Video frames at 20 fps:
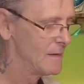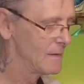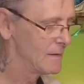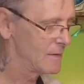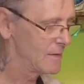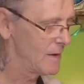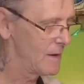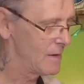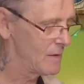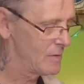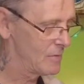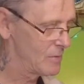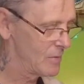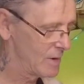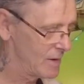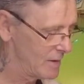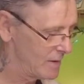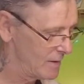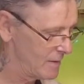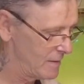
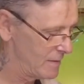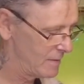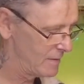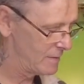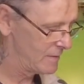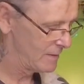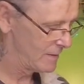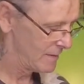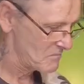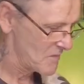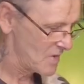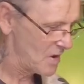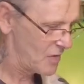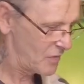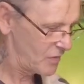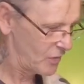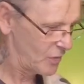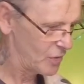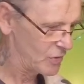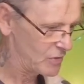So I
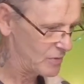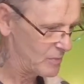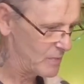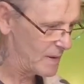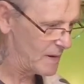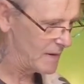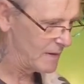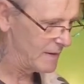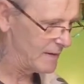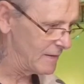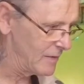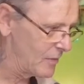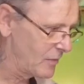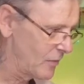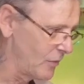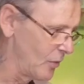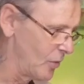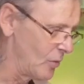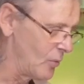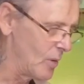thought about it and I
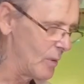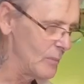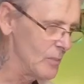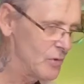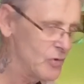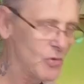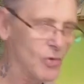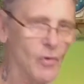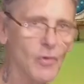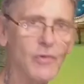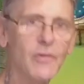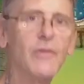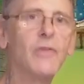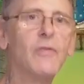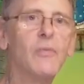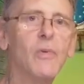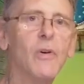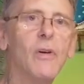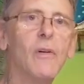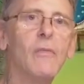thought what my
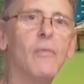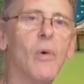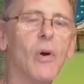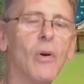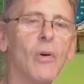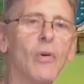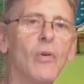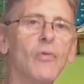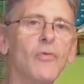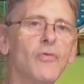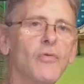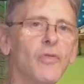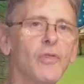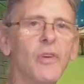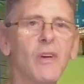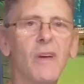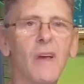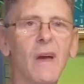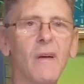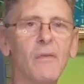choices were of what guns you
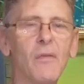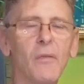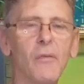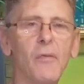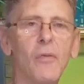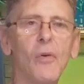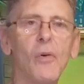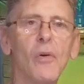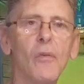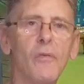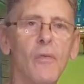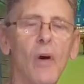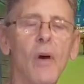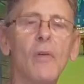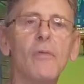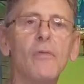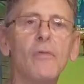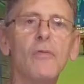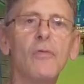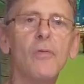could get for £400 or
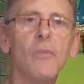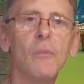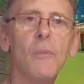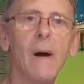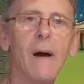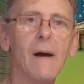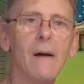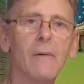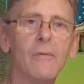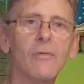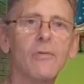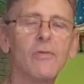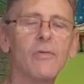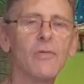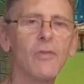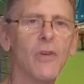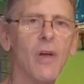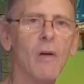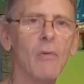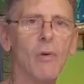£500, because
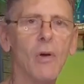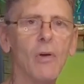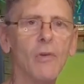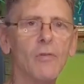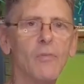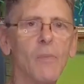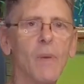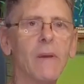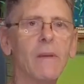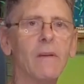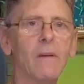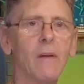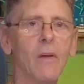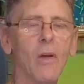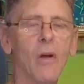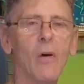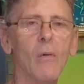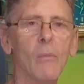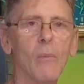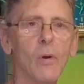I don't like spending a
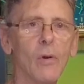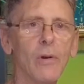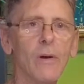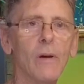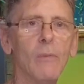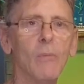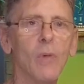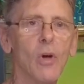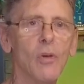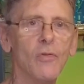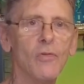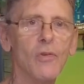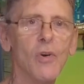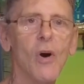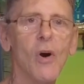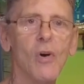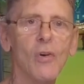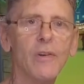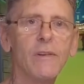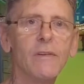lot of money. I'm not
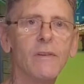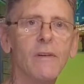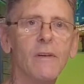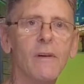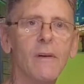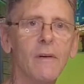tight.